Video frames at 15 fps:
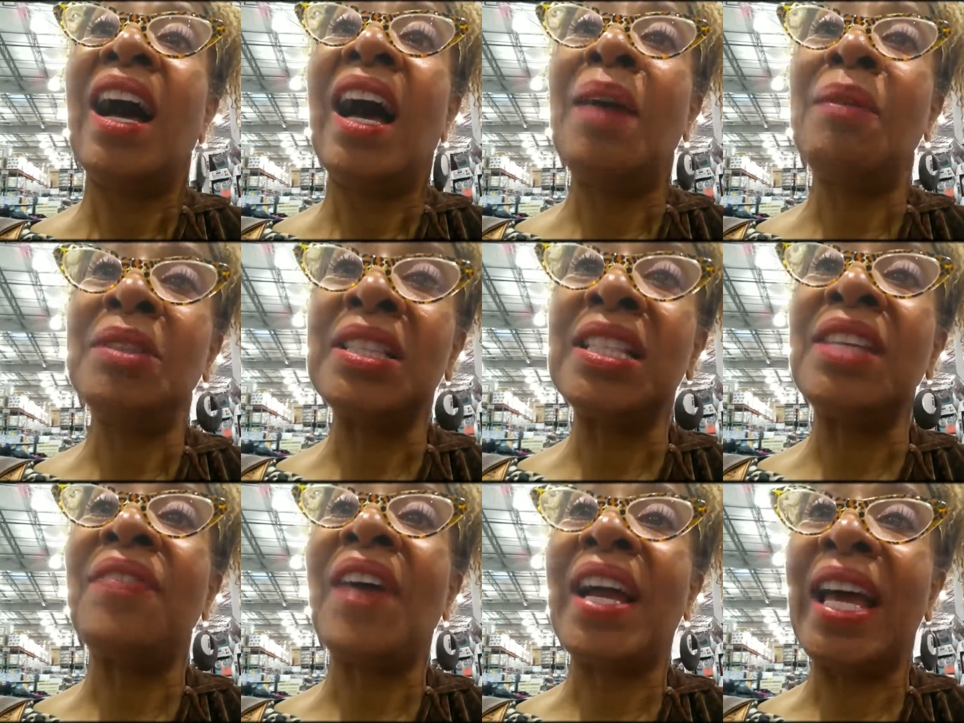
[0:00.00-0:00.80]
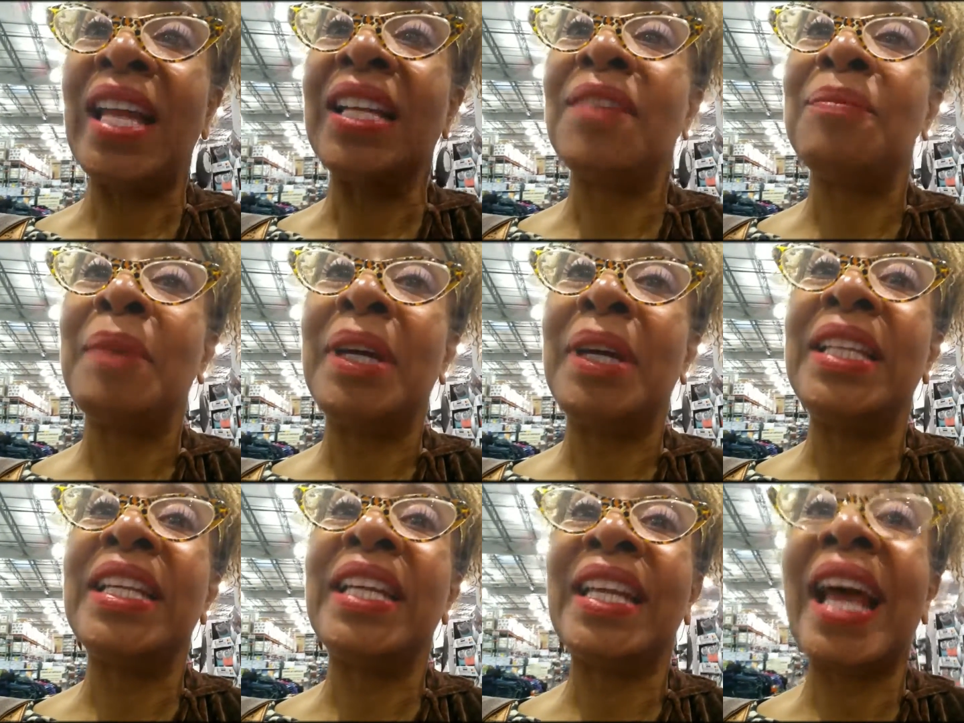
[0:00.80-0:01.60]
I'm going to see if I got enough money to
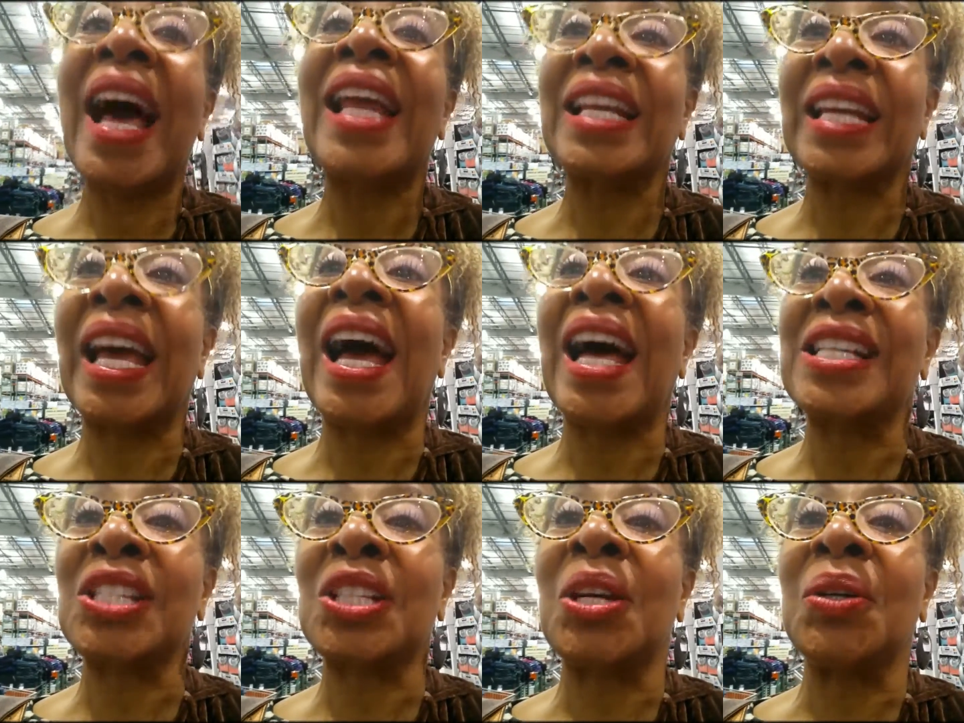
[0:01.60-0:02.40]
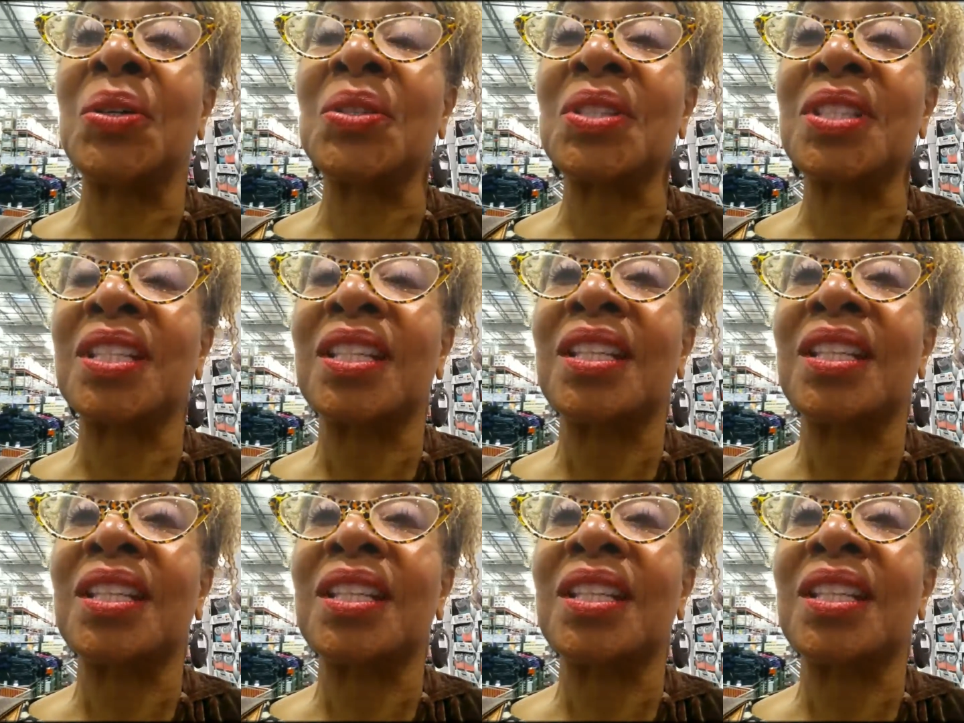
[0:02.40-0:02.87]
get out of Costco's.